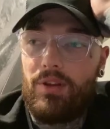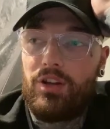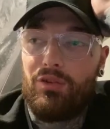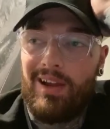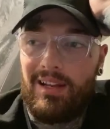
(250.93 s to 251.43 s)

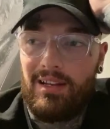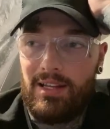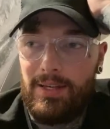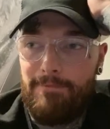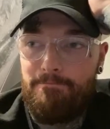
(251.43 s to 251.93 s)

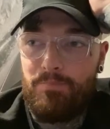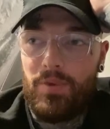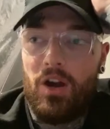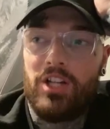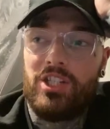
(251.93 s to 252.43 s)
correctly,
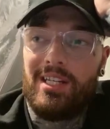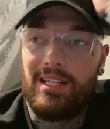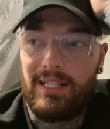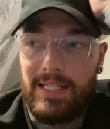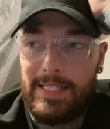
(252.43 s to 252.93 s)

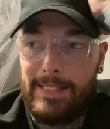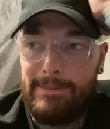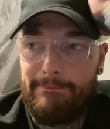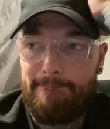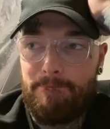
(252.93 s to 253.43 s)
hygienically,
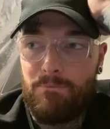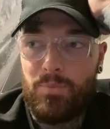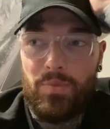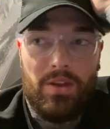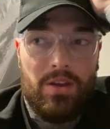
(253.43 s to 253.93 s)

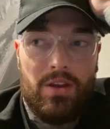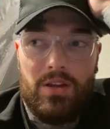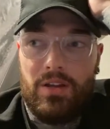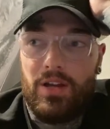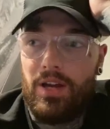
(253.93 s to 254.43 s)

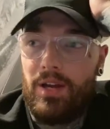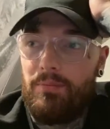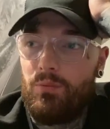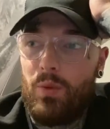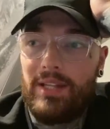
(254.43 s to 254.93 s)

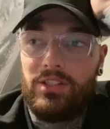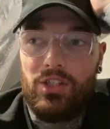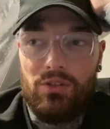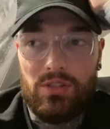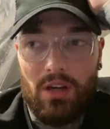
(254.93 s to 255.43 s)
when to
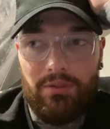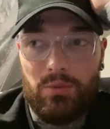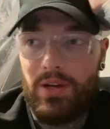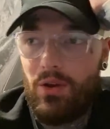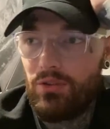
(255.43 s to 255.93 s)
use gloves,
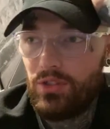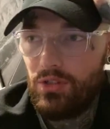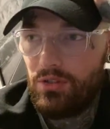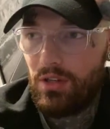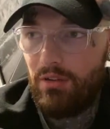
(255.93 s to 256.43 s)
when not to
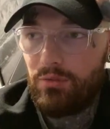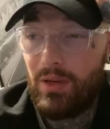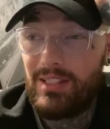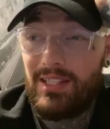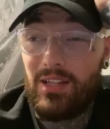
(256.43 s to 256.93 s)
use gloves,
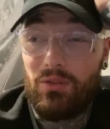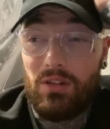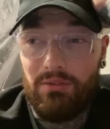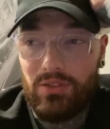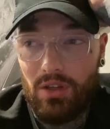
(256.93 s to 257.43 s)
when to take your
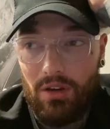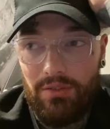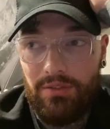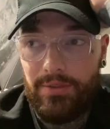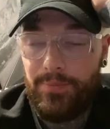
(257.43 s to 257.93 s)
gloves
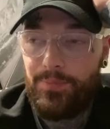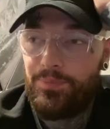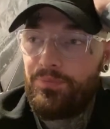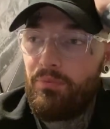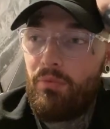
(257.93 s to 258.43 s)
off,
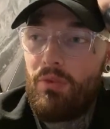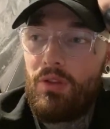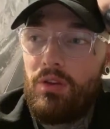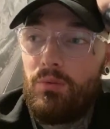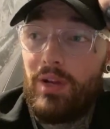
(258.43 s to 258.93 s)

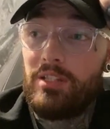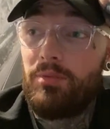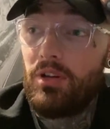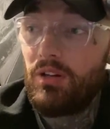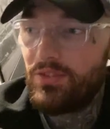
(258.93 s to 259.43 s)
when to
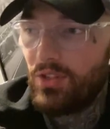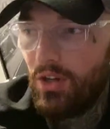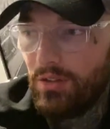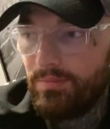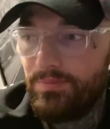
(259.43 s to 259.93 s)
put gloves
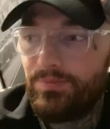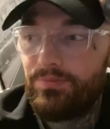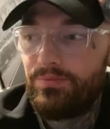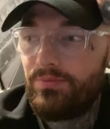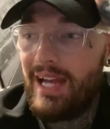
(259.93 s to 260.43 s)
on,
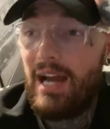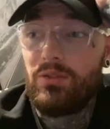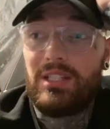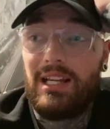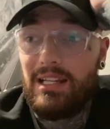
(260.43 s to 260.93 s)
how
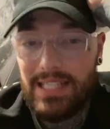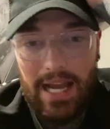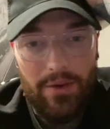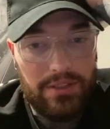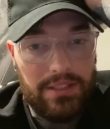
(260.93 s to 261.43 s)
to clean
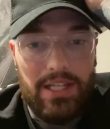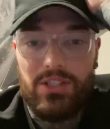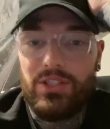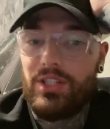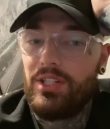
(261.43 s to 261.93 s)
down a
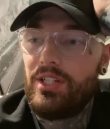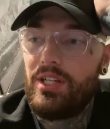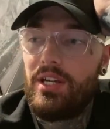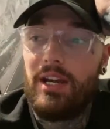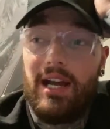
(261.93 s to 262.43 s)
station,
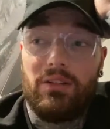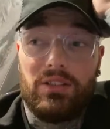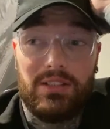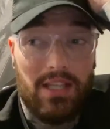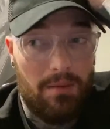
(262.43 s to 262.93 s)
how to
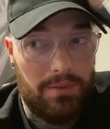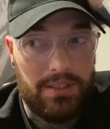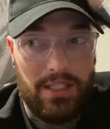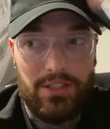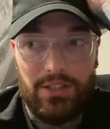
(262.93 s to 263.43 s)
set up a
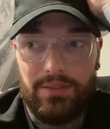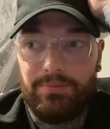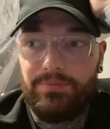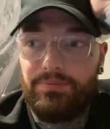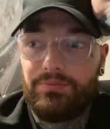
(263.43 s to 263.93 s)
station.
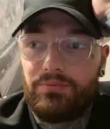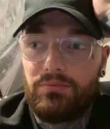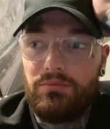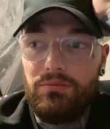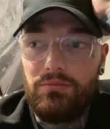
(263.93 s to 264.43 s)

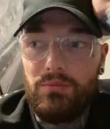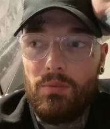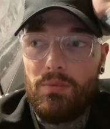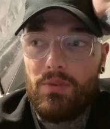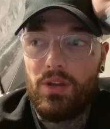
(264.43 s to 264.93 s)

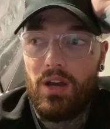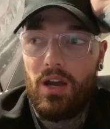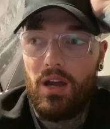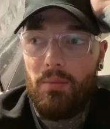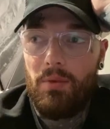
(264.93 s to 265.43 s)

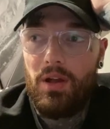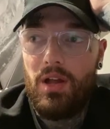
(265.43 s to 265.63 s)
Go